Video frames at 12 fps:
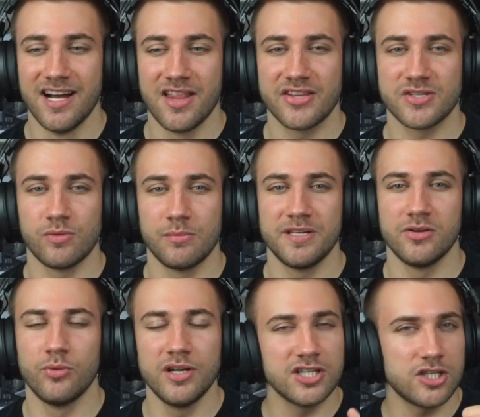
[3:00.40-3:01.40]
this will be
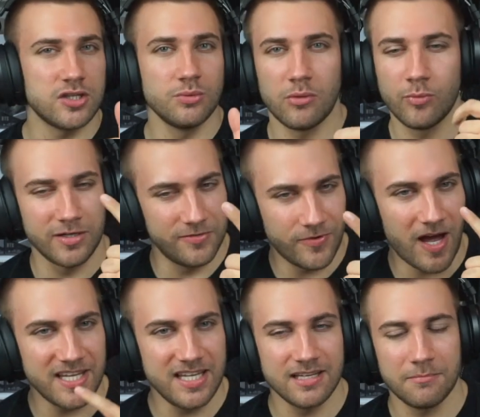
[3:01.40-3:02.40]
really cute and really
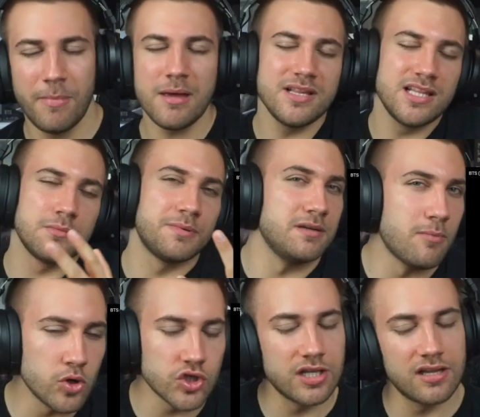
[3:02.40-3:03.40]
funny. Maybe a little bit
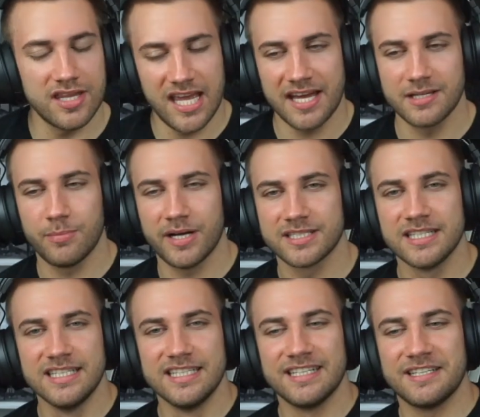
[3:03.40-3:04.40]
emotional in the end. But
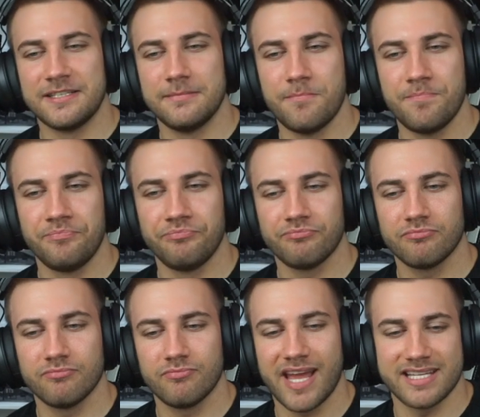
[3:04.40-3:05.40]

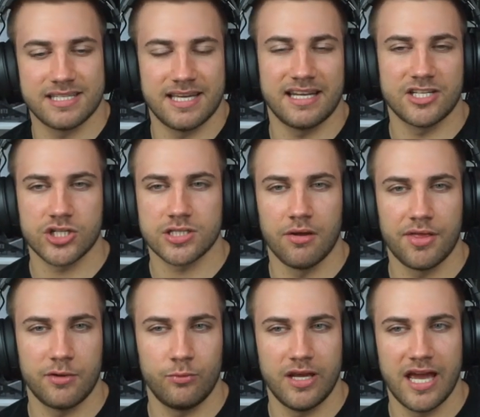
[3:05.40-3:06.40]
as I said, I just love
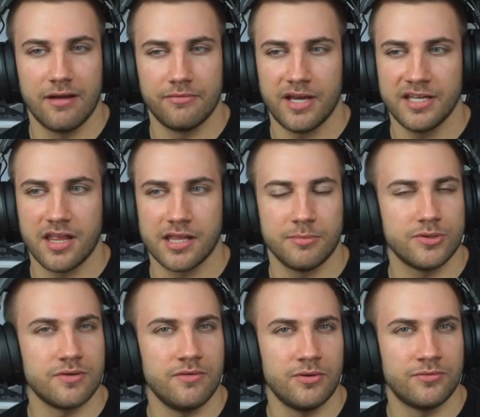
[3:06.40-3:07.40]
that we have another
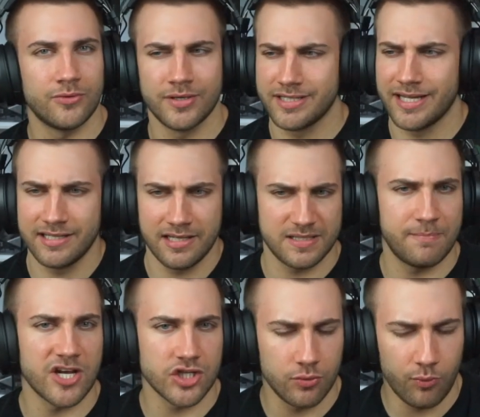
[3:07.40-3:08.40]
music video for it. And a
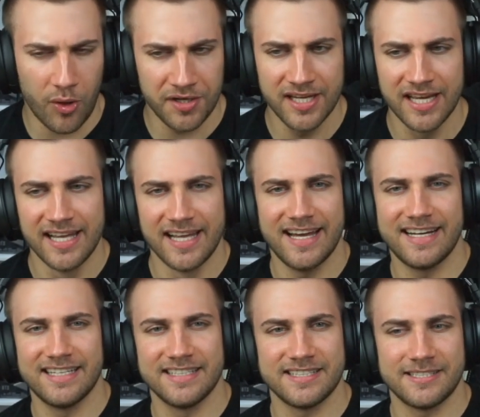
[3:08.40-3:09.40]
special one.
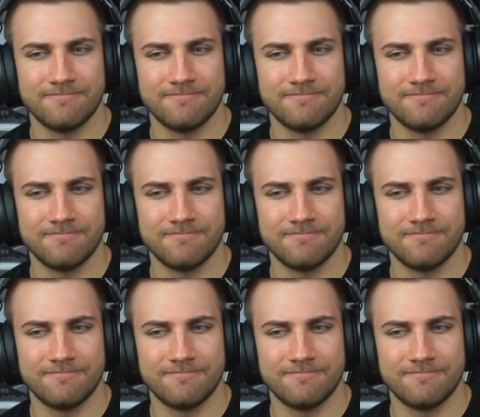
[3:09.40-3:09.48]
And